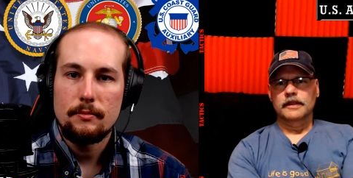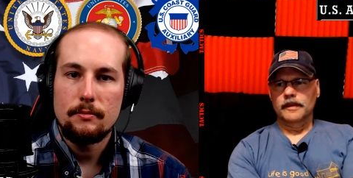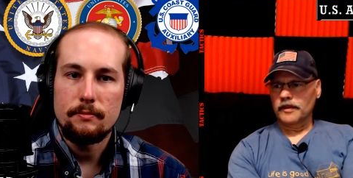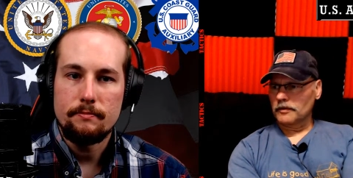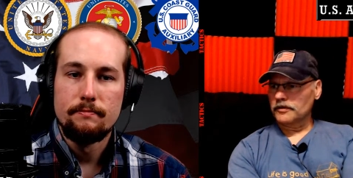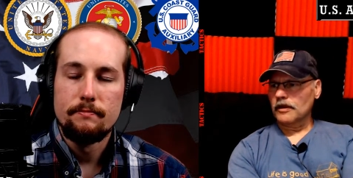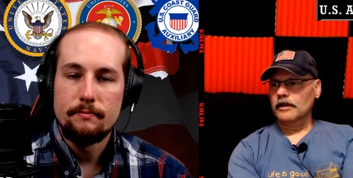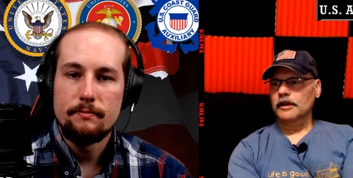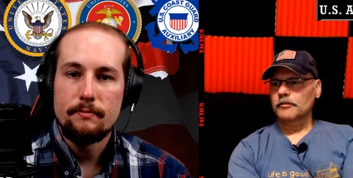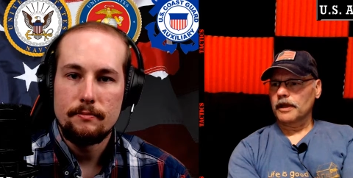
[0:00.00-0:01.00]
Speaker 1: And they mm-hmm. were
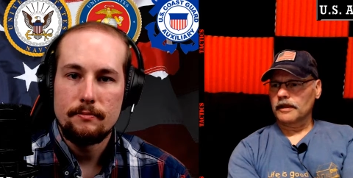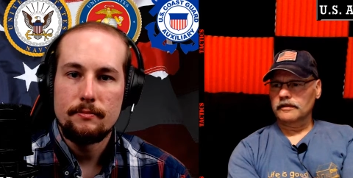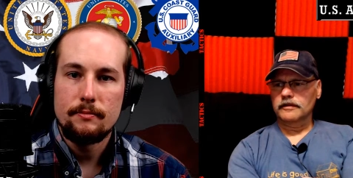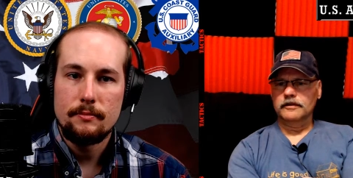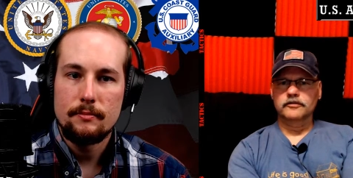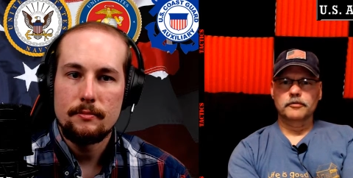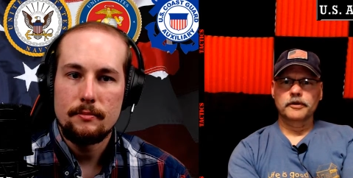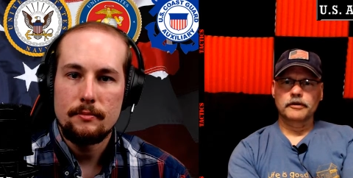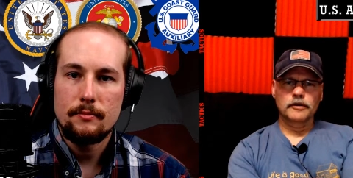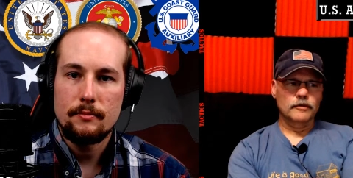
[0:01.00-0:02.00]
talking about the
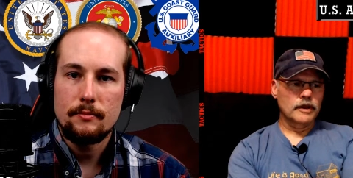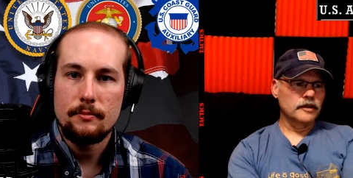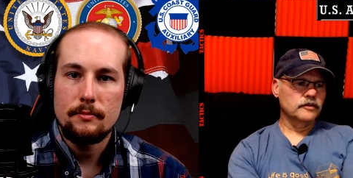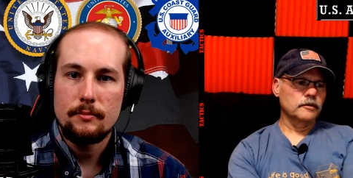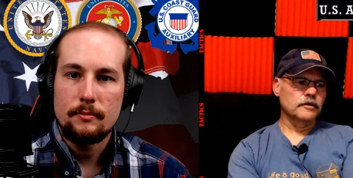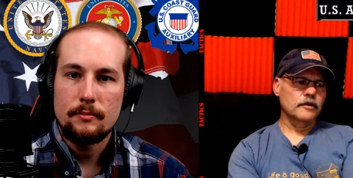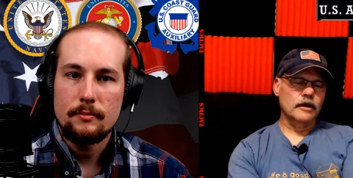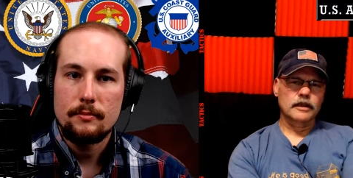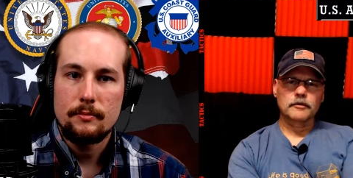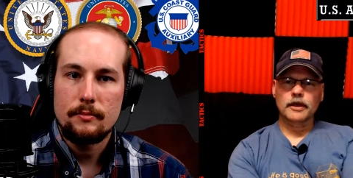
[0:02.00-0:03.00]
superior race. They were
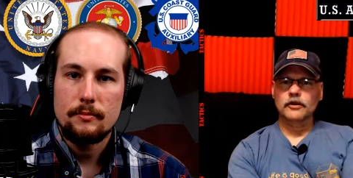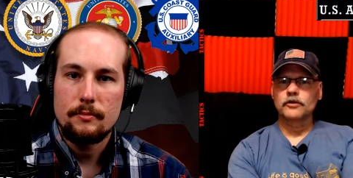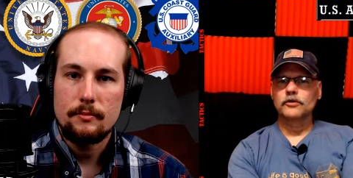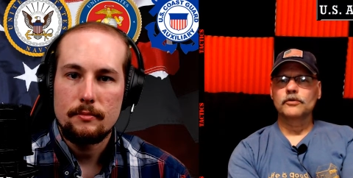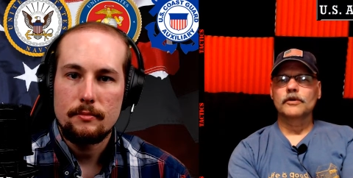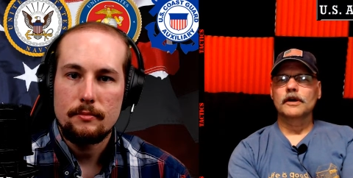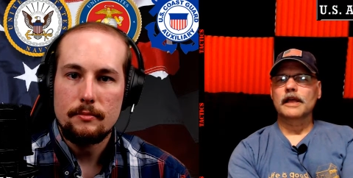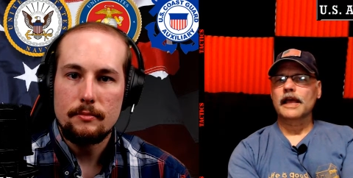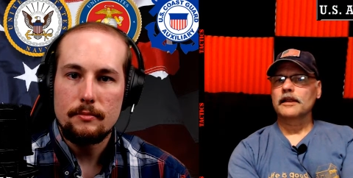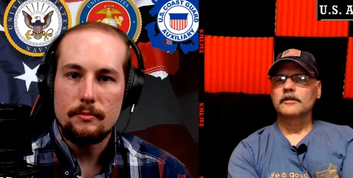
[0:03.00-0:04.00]
talking about who uh,
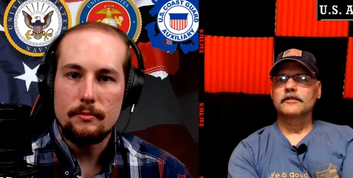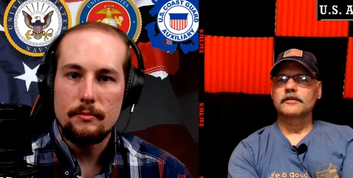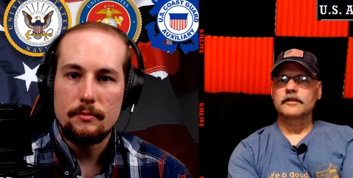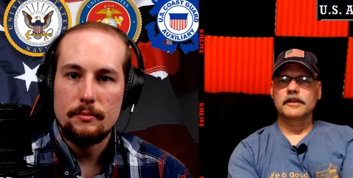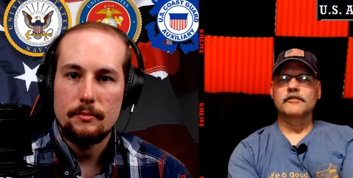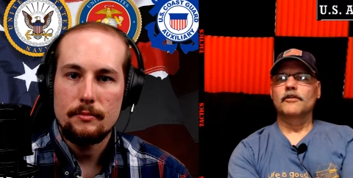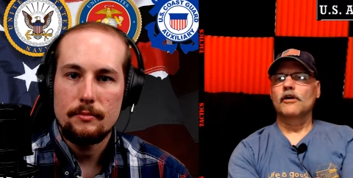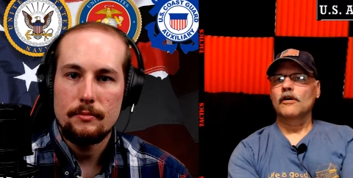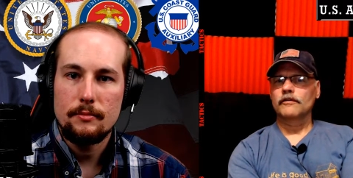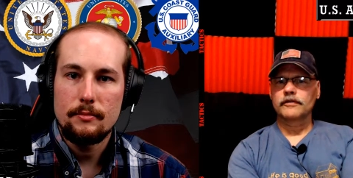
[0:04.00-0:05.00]
hadn't uh,
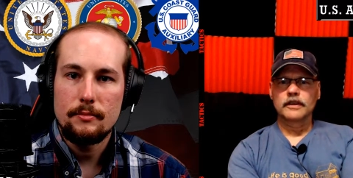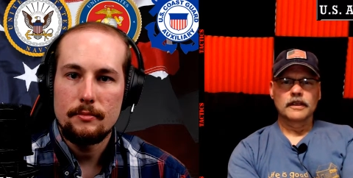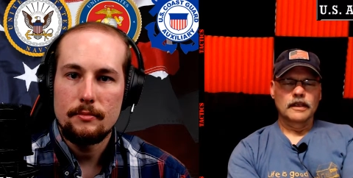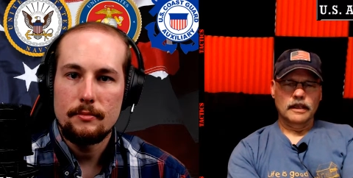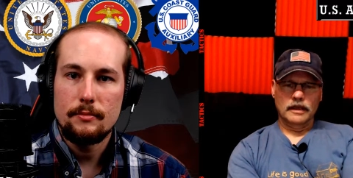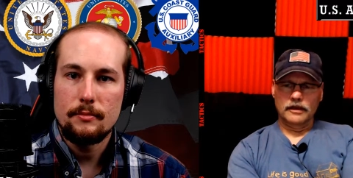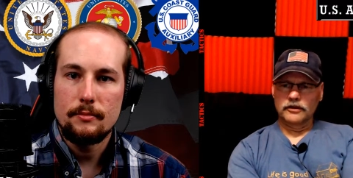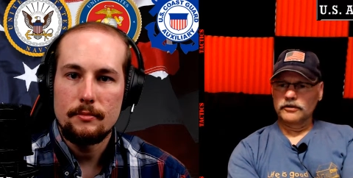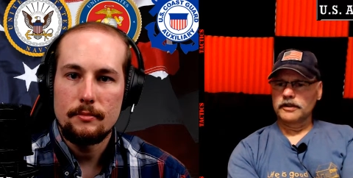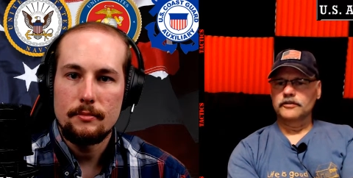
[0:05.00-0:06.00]
evolved, uh, who didn't